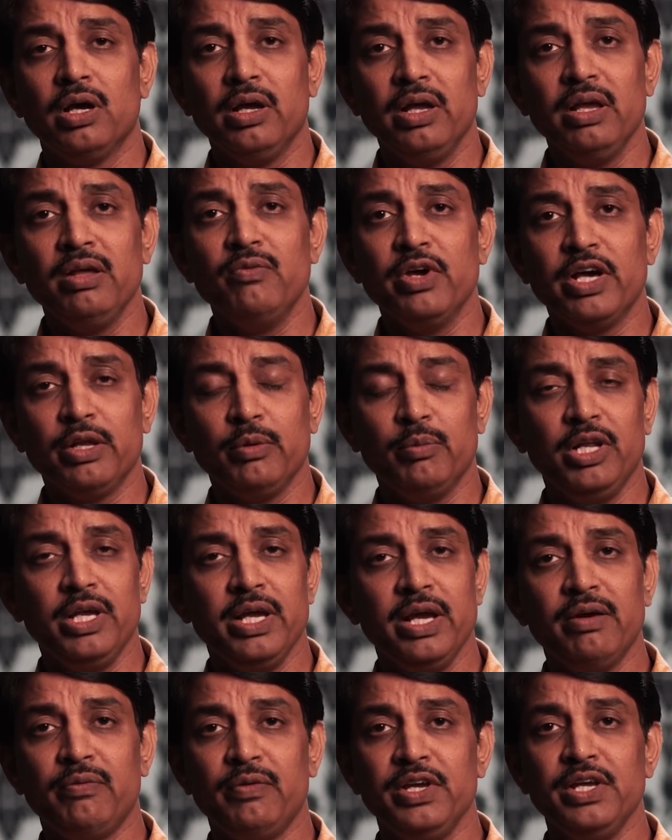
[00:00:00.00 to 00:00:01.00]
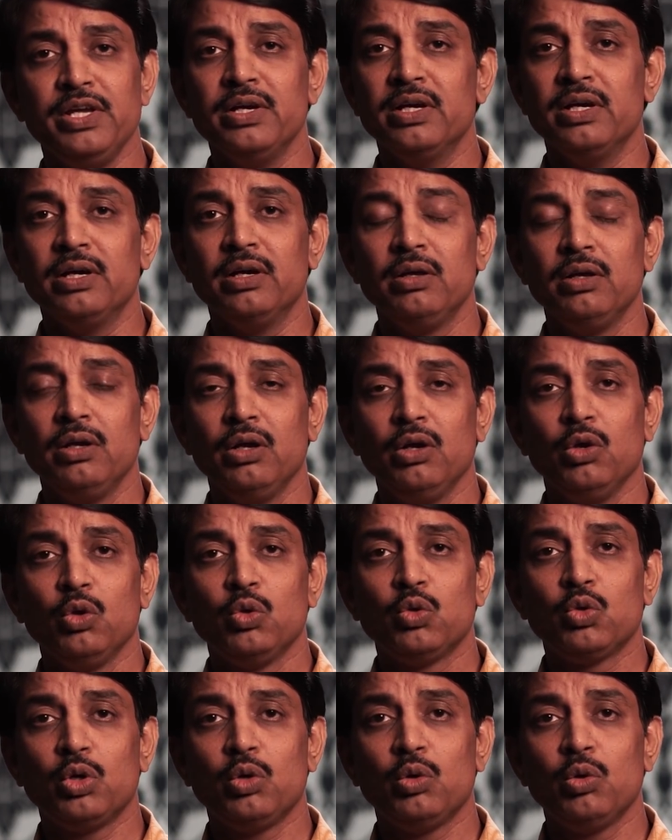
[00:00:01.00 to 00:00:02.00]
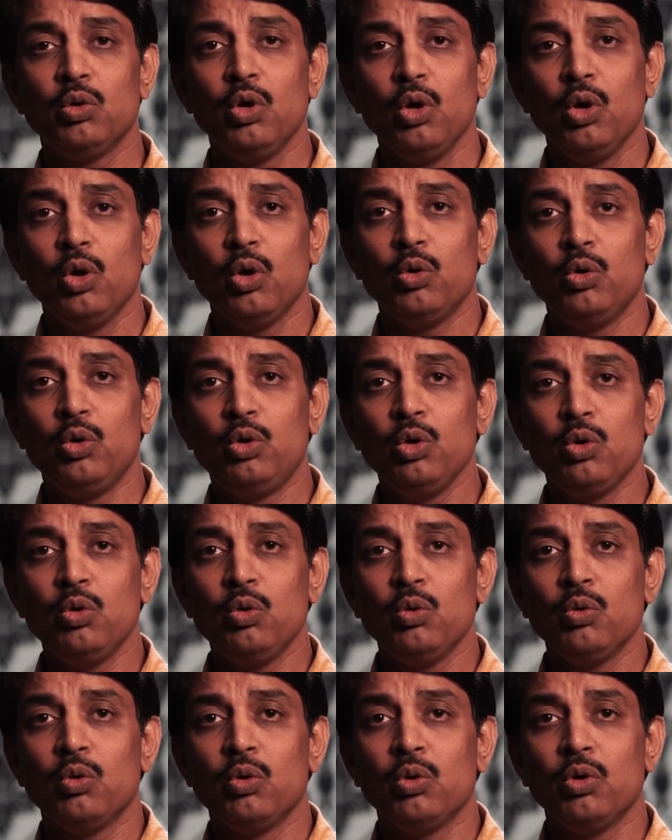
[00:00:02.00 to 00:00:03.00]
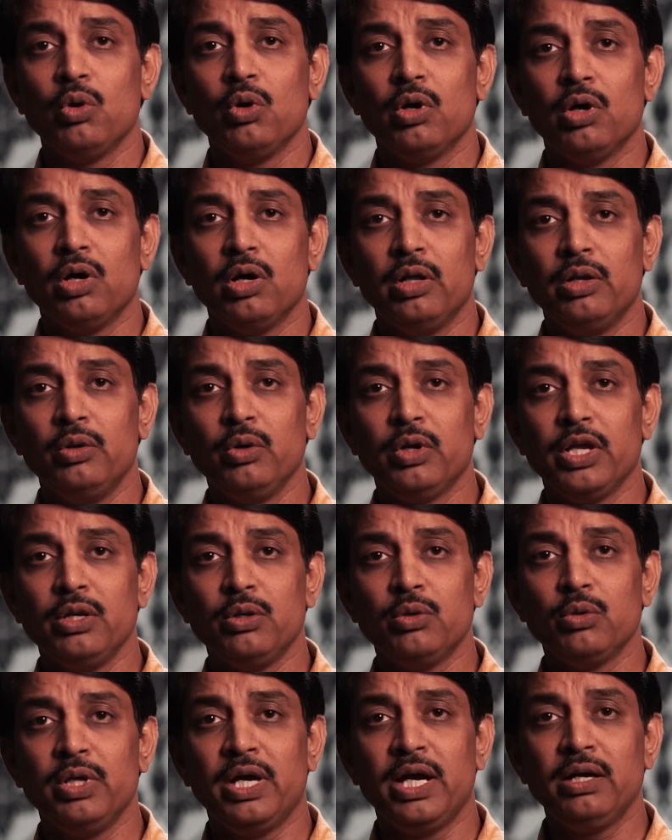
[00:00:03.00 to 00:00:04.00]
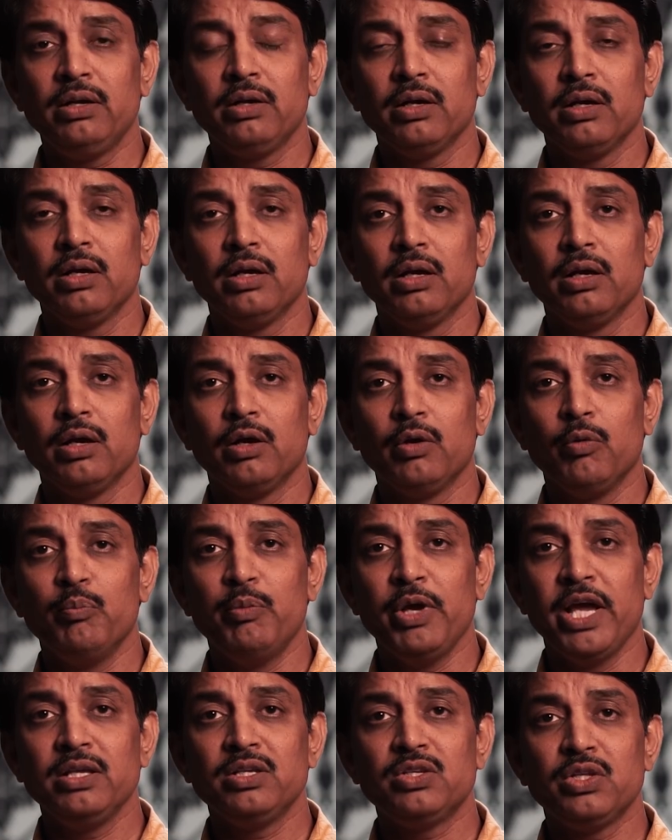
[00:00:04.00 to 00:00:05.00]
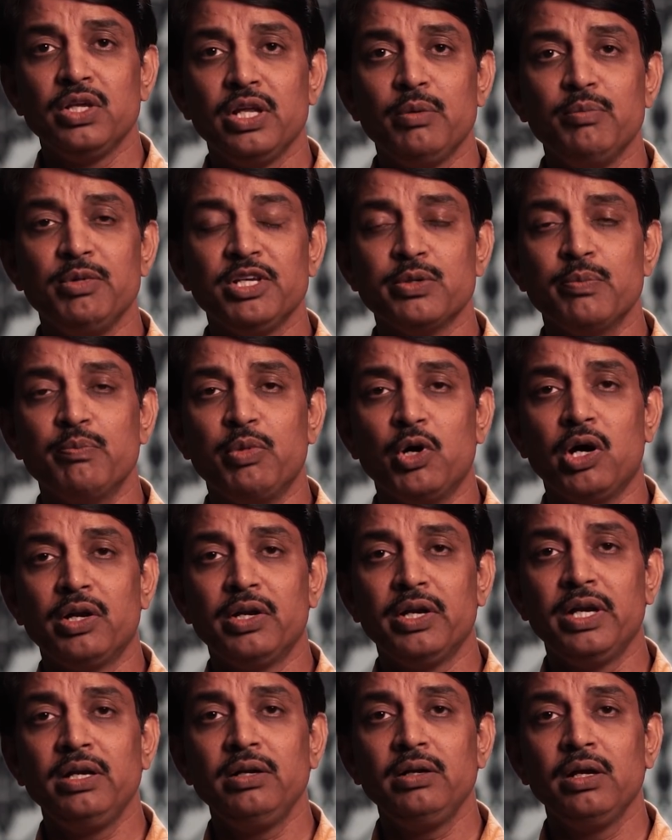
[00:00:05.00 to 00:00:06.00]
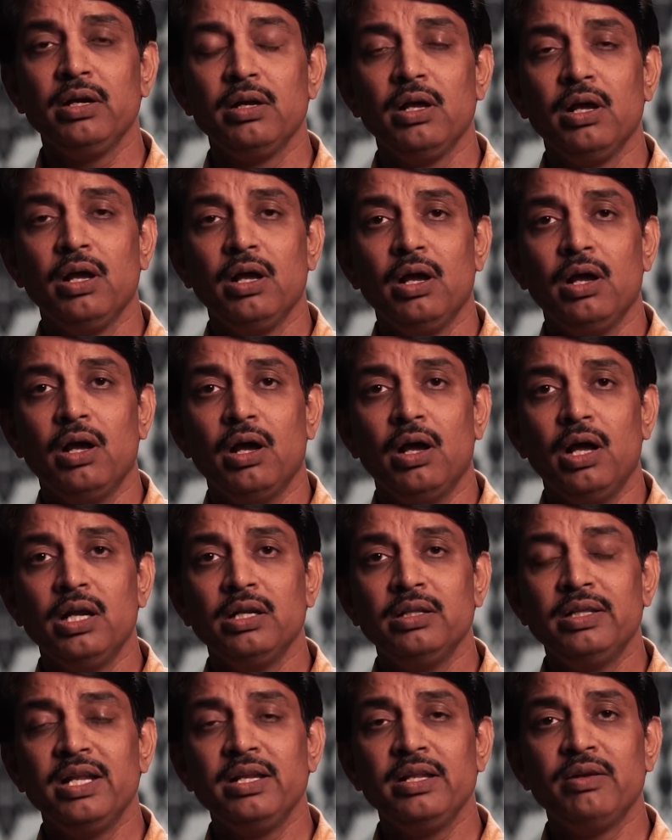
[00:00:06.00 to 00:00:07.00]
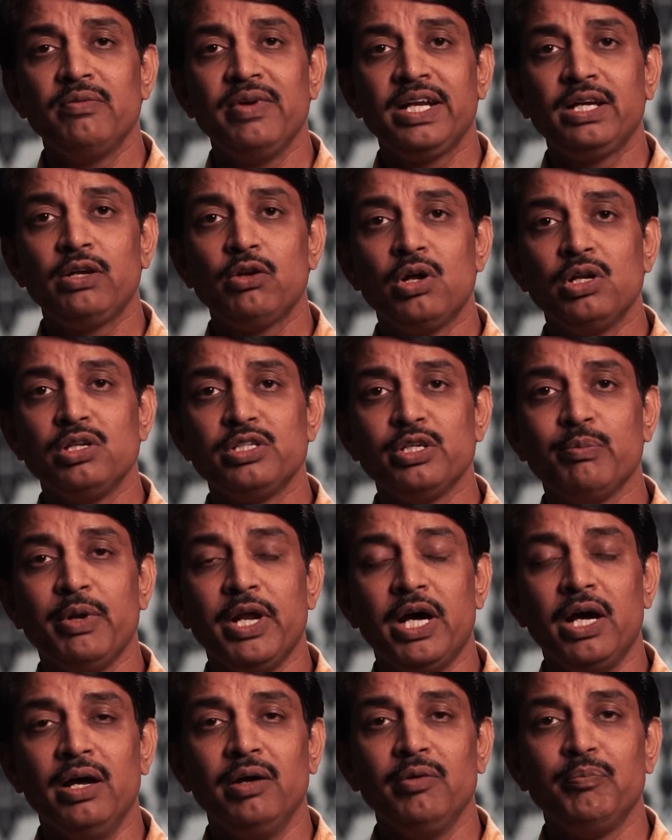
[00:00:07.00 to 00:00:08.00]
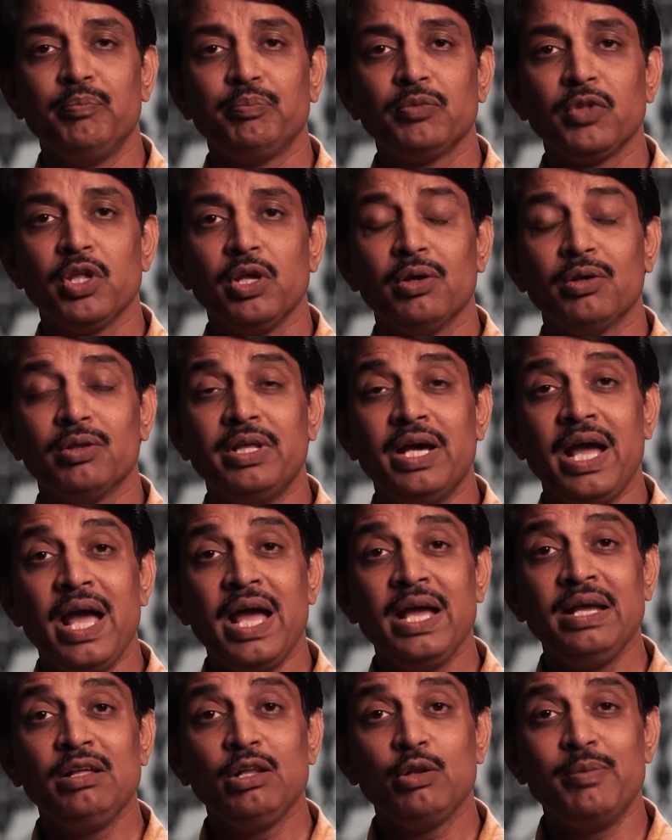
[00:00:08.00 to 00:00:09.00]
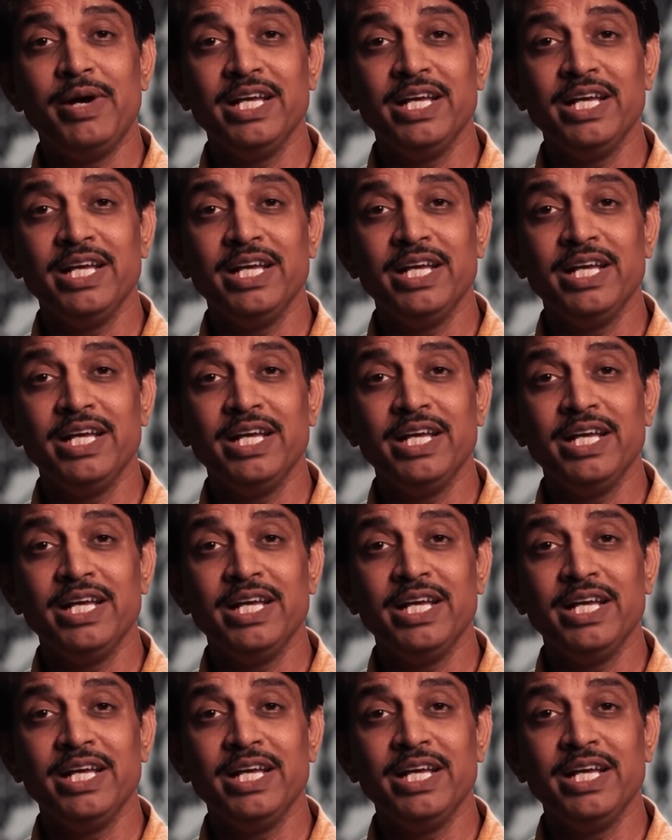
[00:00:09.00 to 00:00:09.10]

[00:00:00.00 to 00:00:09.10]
invariably every year. So do look into that. Bayes theorem is important. And then in vector algebra, the angle